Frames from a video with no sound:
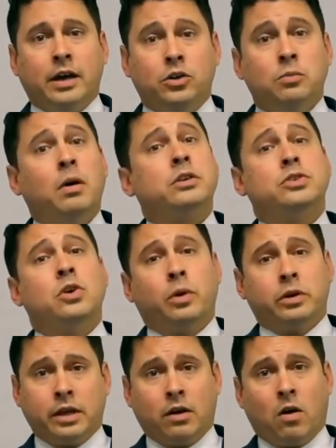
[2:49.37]
and you must know
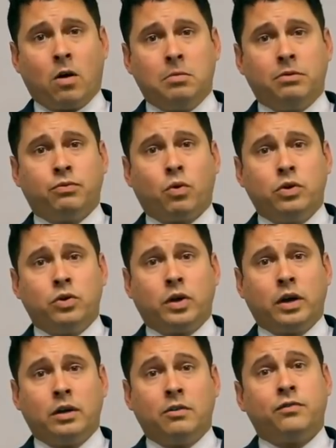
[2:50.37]
what they are before you
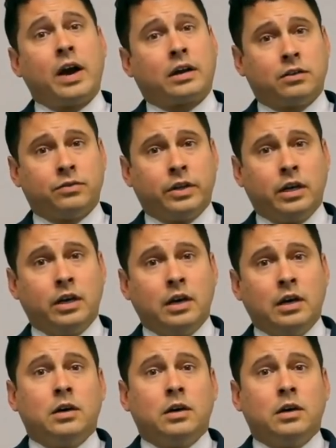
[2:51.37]
can effectively